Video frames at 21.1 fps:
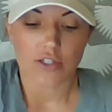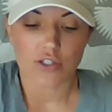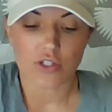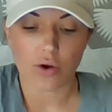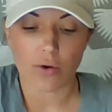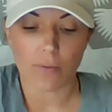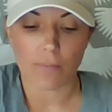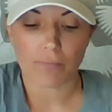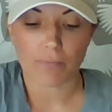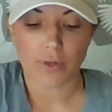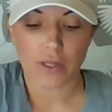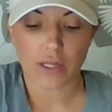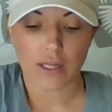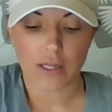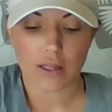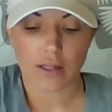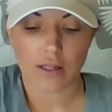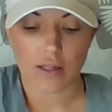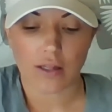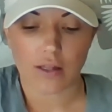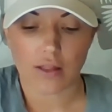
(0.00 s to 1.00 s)
So
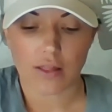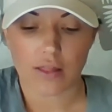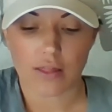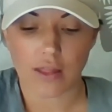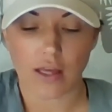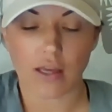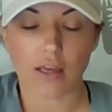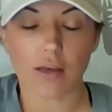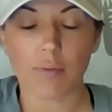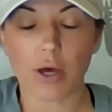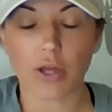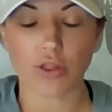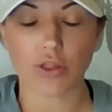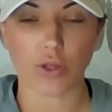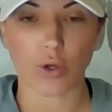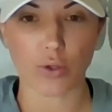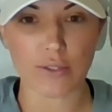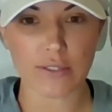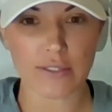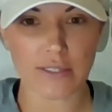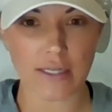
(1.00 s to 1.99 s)
think about
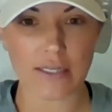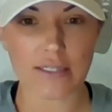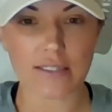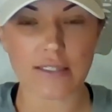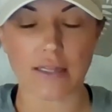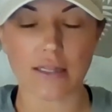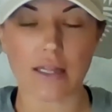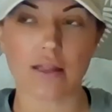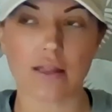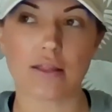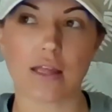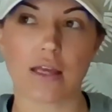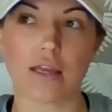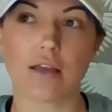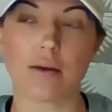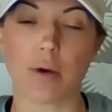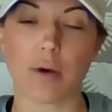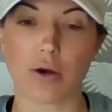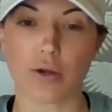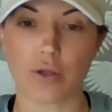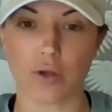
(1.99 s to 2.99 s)
those things and then think
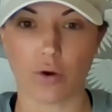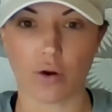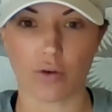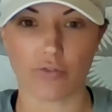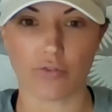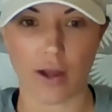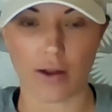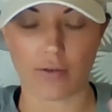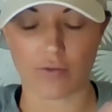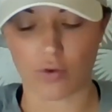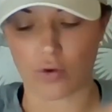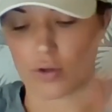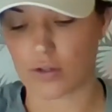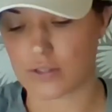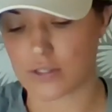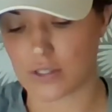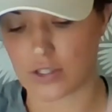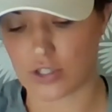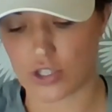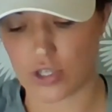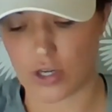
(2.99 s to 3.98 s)
about your 5 roles
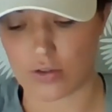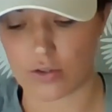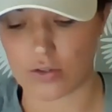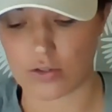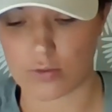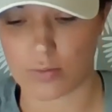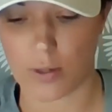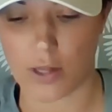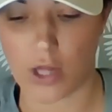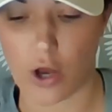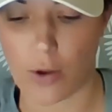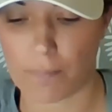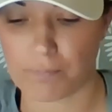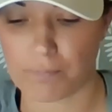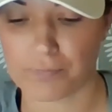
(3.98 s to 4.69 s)
and share those below.